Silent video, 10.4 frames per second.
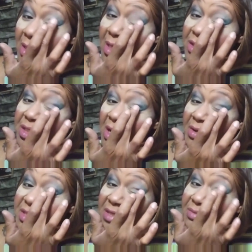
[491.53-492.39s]
Because she
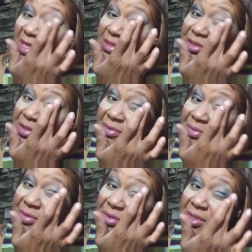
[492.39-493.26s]
always tells me that too.
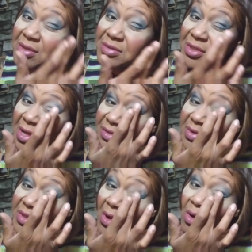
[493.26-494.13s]
You know, you don't have to
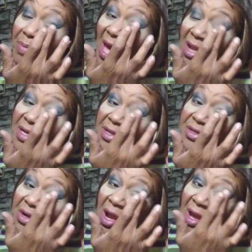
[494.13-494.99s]
wear the whole palette on
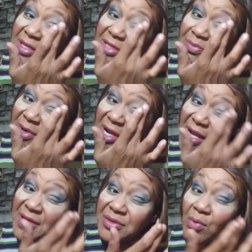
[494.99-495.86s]
your eye. That's where I
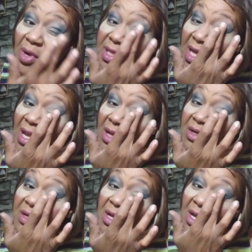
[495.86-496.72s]
got the one
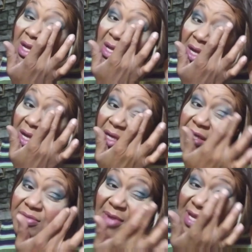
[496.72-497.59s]
color
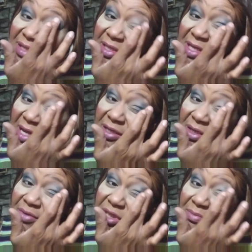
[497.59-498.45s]
because back in the day, you
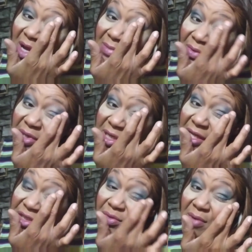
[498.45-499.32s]
know, when your mama wouldn't
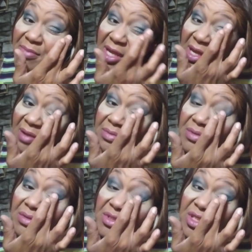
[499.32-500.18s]
let you wear makeup,
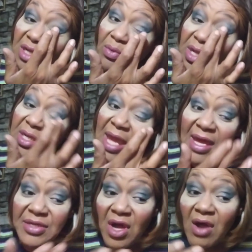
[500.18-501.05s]
she would
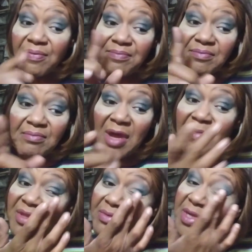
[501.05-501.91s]
hand off, my
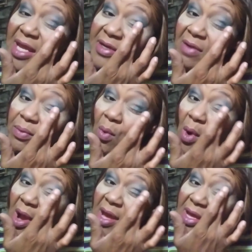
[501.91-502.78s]
mother would hand off
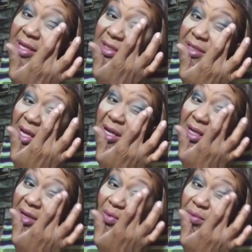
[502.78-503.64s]
one
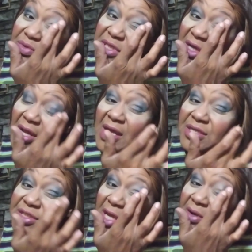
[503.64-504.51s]
single
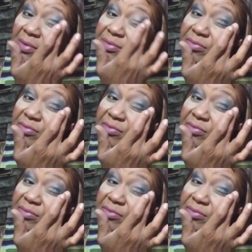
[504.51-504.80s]
eyeshadow.